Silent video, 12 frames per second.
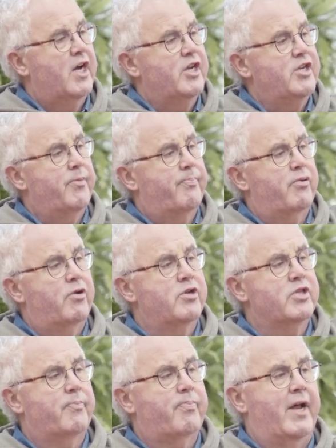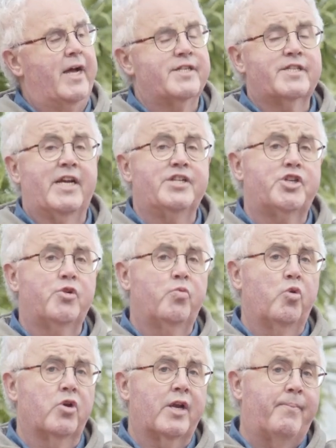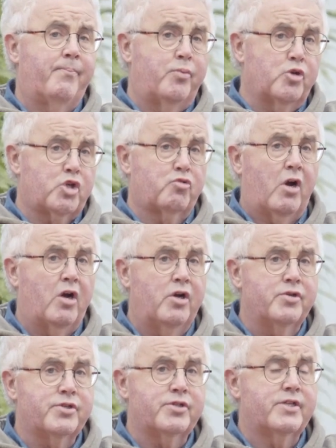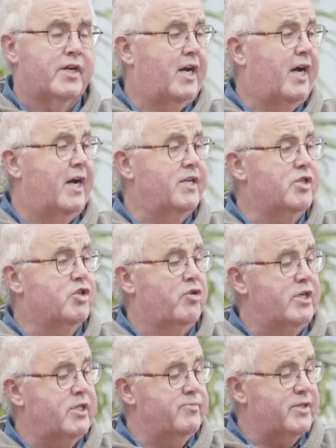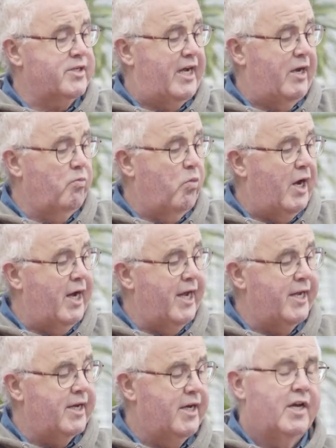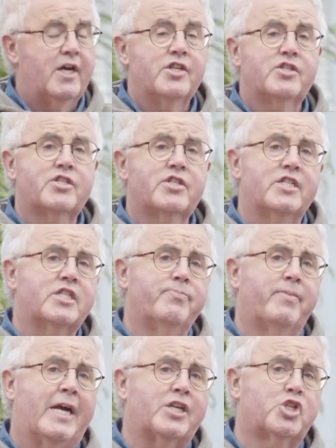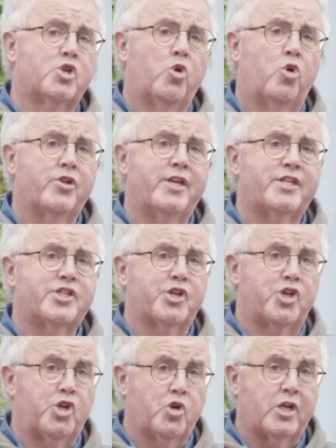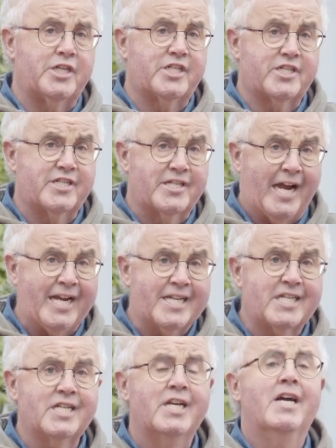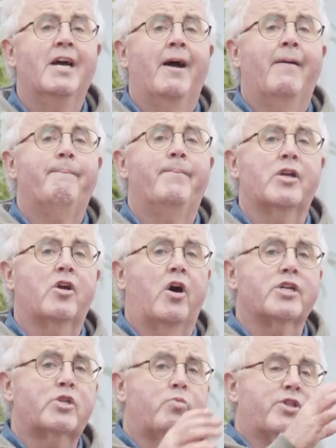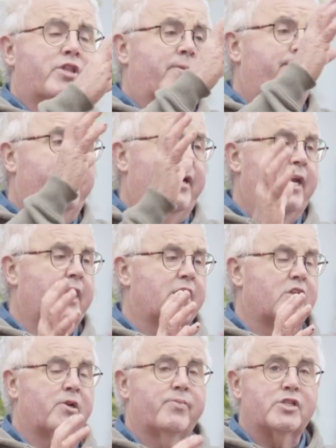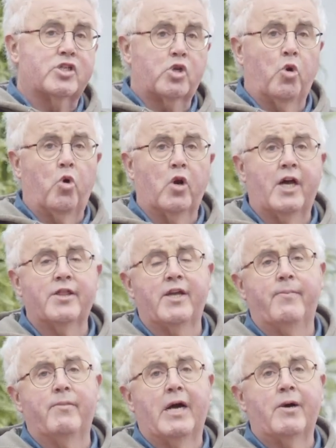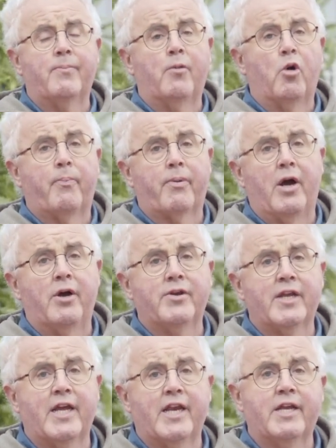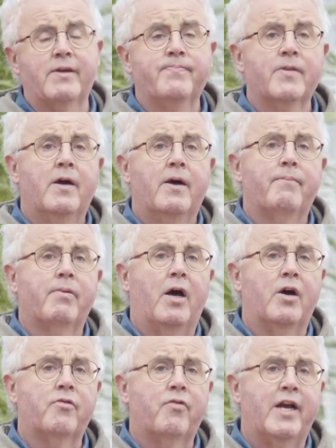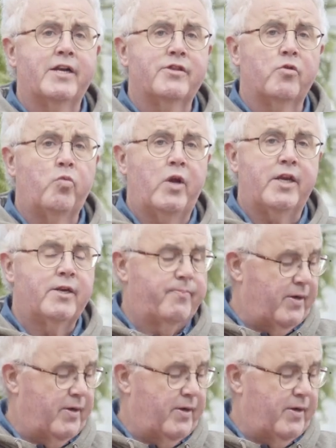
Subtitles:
You prune the plants as you would a bush rose. You treat them the same way. Just need to make sure they're securely staked, because with them being a little bit taller, they're more prone to getting blown around in the wind.